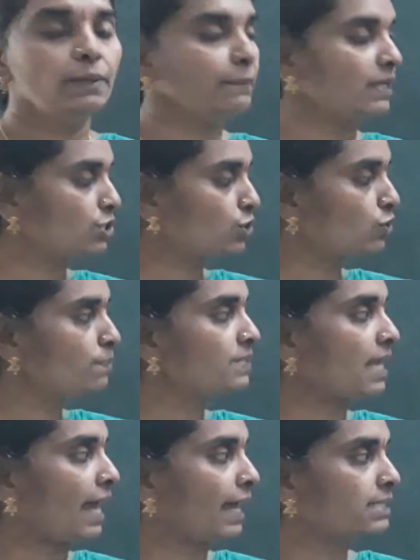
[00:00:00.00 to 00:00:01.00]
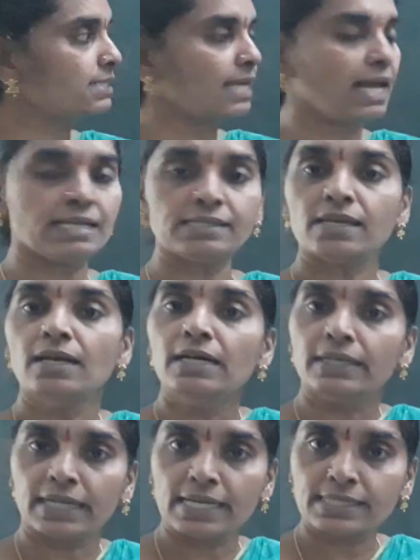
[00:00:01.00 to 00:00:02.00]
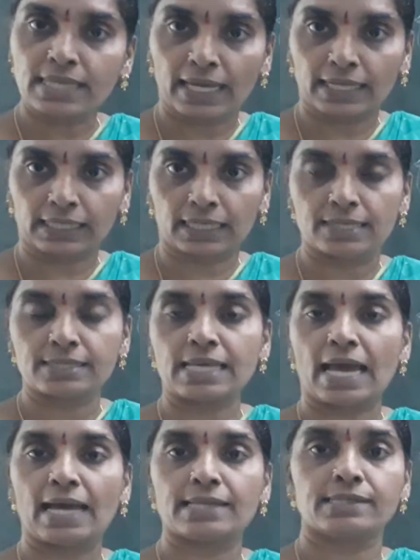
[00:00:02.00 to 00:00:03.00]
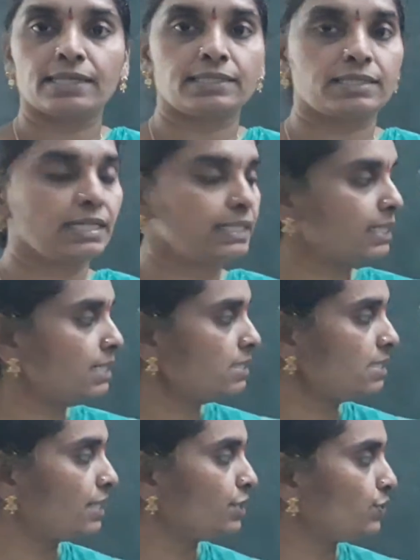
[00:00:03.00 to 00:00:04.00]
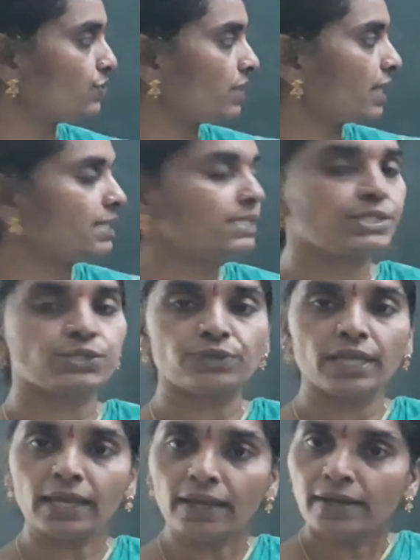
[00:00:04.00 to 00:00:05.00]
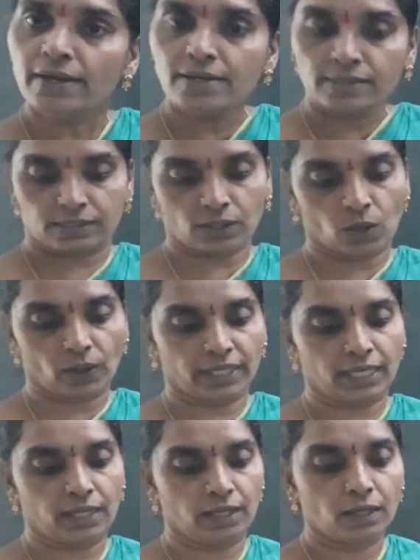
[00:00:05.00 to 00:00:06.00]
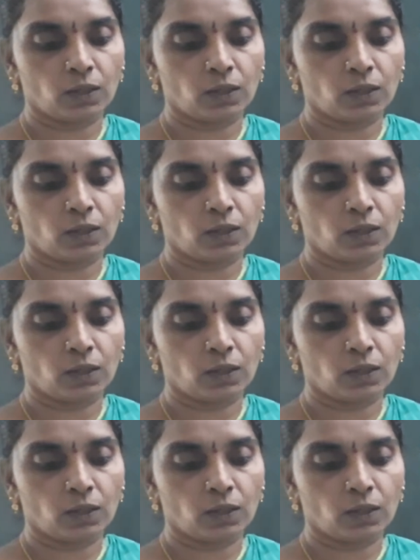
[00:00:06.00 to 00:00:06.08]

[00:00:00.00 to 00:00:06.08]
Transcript: Mushrooms acts as recyclers as it returns the nutrients to the soil.